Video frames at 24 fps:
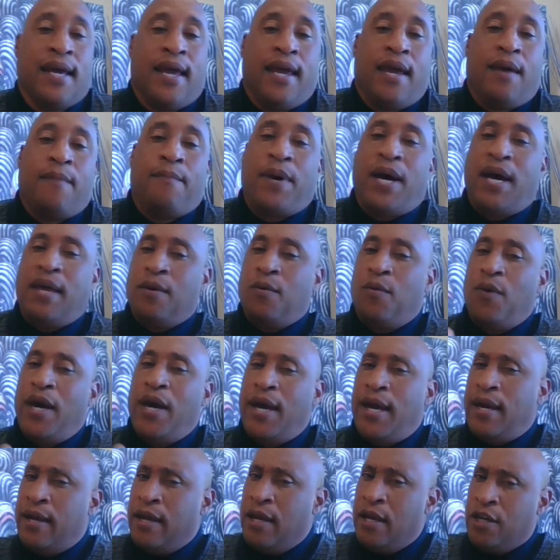And by the
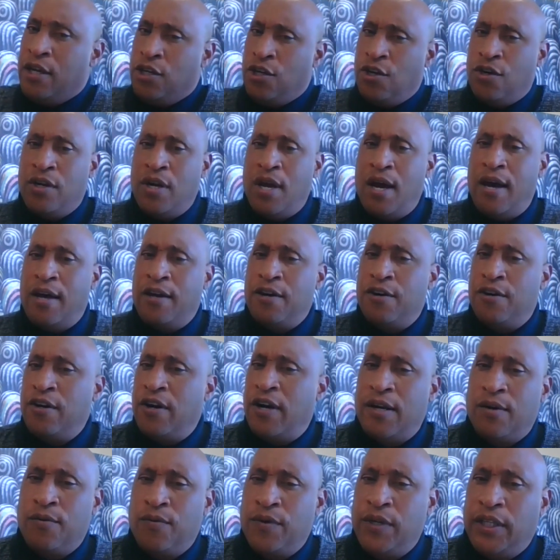way, you're an auditor
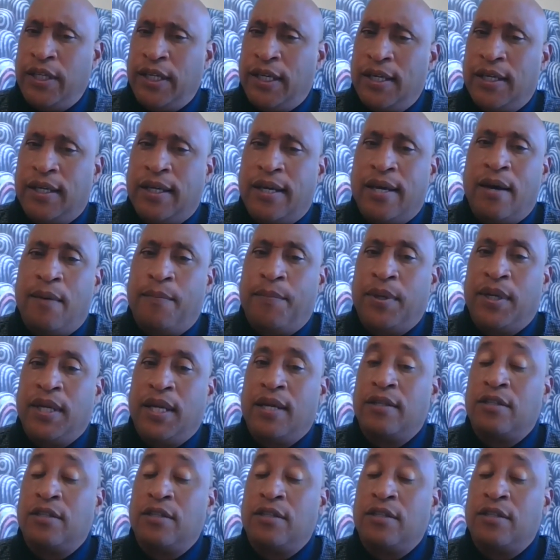at a really good company,